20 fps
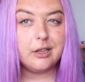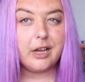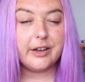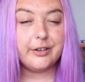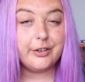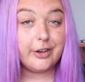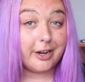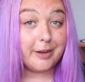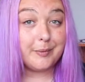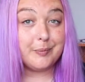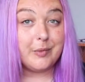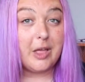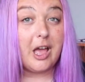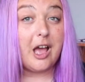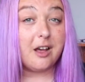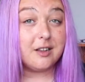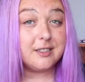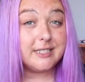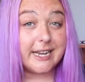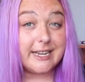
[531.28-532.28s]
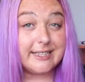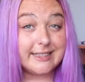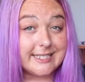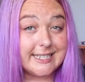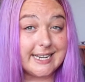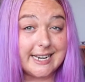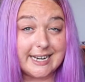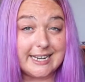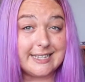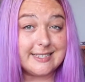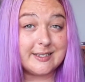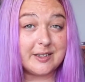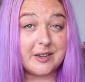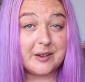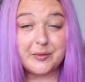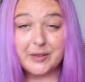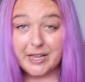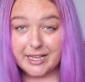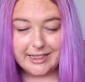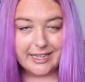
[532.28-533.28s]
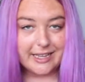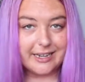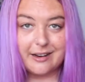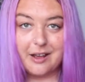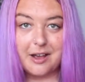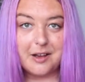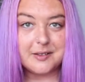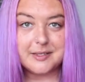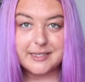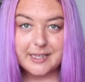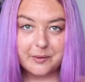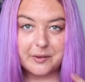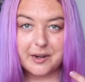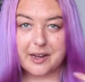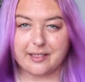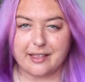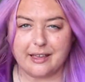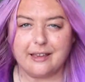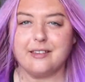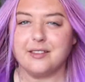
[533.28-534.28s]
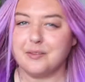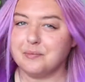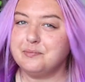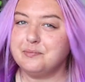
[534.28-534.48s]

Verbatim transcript: I oh, don't know. I'll take the dead ends off and then I'll see what I think.